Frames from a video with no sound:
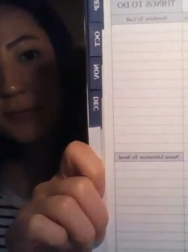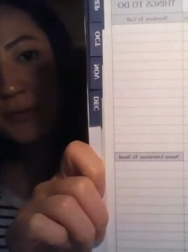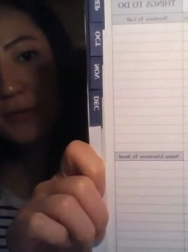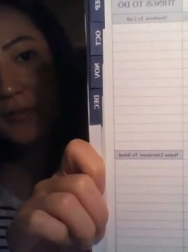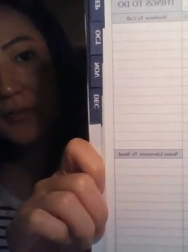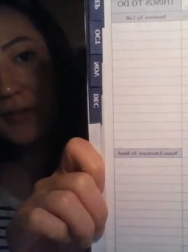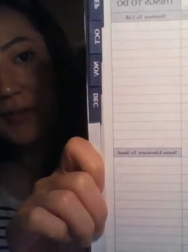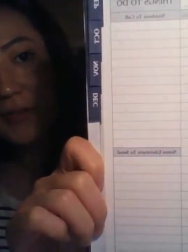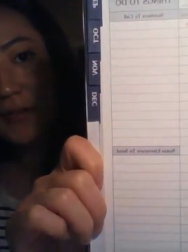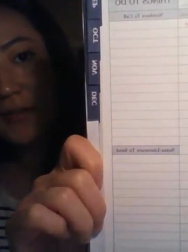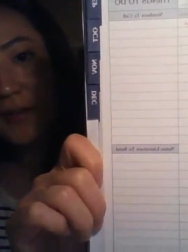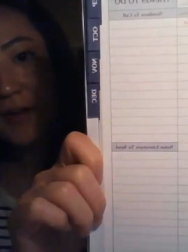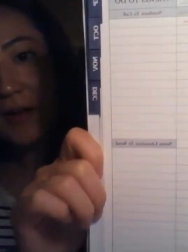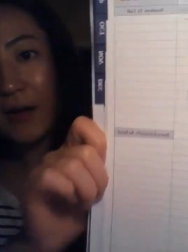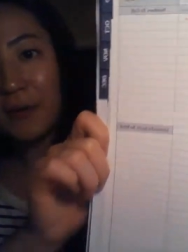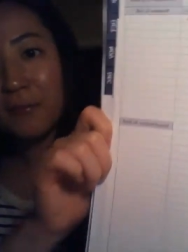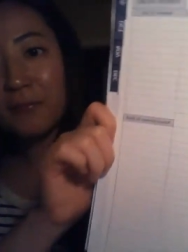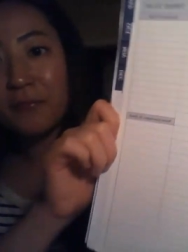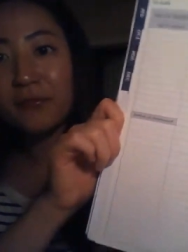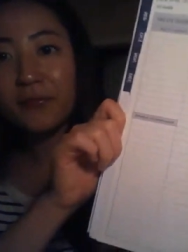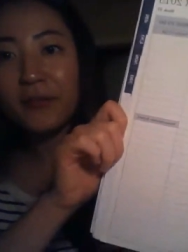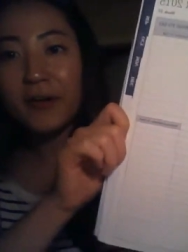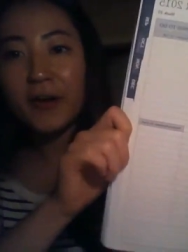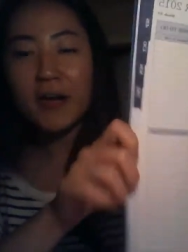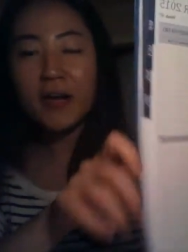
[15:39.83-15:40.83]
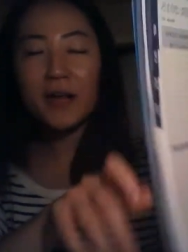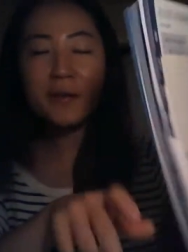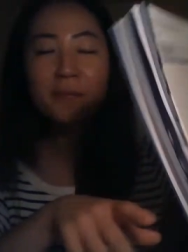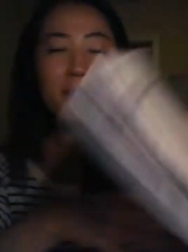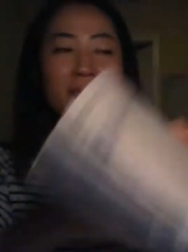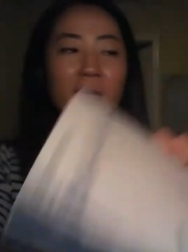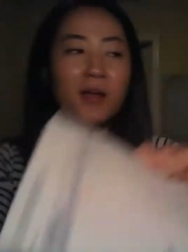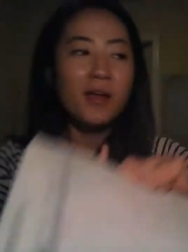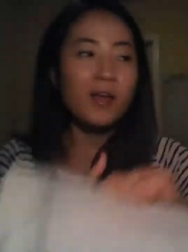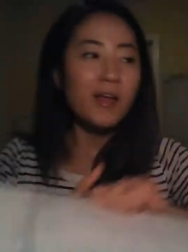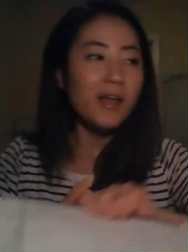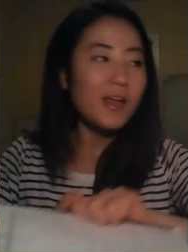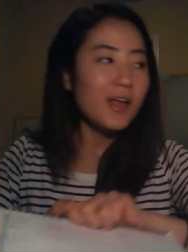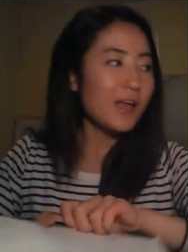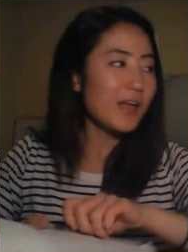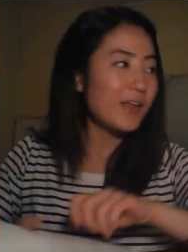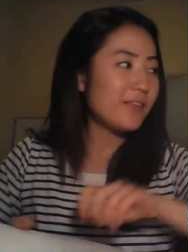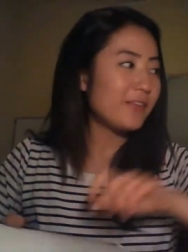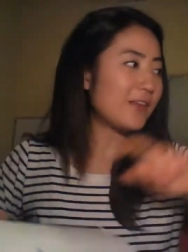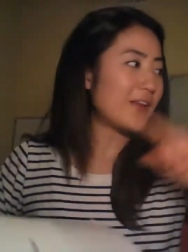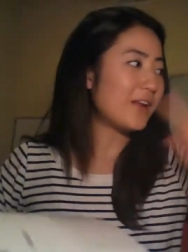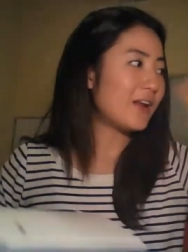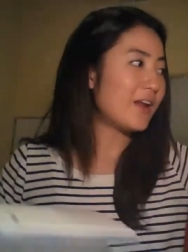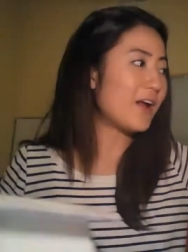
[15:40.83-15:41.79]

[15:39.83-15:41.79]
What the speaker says: with like time frame, and then